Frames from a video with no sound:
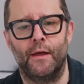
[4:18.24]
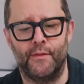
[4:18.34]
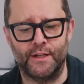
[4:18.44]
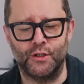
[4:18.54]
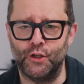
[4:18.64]
and
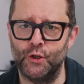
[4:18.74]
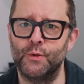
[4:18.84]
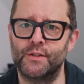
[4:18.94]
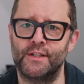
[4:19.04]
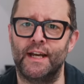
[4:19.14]
then
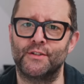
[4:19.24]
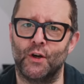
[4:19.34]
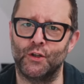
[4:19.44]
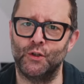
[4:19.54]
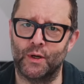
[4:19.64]
you sit
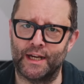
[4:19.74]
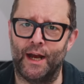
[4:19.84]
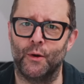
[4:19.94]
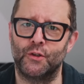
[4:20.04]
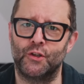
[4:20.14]
on your
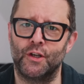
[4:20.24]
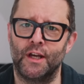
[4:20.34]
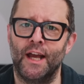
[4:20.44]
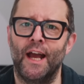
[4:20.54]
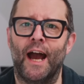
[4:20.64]
couch
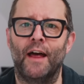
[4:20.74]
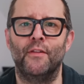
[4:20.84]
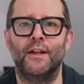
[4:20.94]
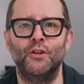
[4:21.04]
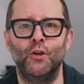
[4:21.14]

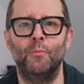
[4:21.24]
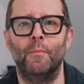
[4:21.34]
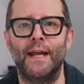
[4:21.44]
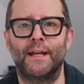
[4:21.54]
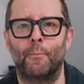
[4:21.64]
and then you
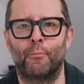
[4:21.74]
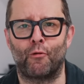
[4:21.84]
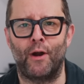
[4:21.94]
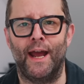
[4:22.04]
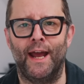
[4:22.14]
make a
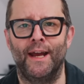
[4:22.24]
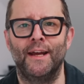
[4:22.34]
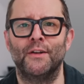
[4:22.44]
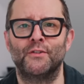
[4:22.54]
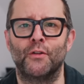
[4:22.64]

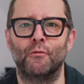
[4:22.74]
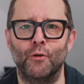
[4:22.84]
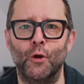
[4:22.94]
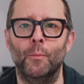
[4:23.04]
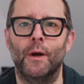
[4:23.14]
prayer to the
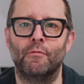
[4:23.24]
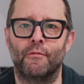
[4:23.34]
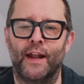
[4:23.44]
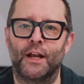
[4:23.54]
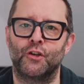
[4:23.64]
room
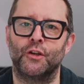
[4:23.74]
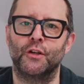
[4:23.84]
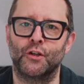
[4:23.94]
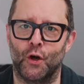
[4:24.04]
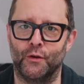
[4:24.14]

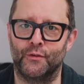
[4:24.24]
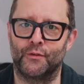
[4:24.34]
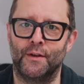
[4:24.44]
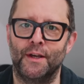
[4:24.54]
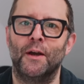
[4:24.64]
reflection
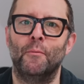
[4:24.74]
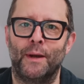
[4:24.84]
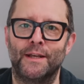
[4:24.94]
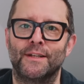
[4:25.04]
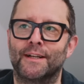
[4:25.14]
gods.
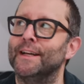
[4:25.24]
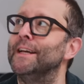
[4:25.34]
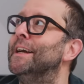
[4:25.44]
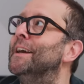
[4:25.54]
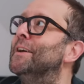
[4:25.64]
Basically